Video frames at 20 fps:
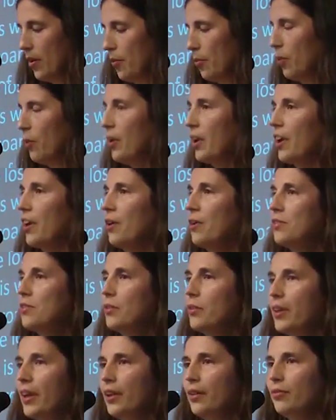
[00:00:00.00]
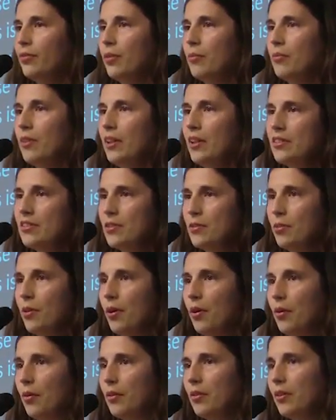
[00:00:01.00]
But what I also get from this
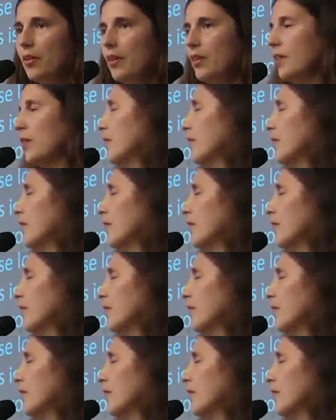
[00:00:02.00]
quote,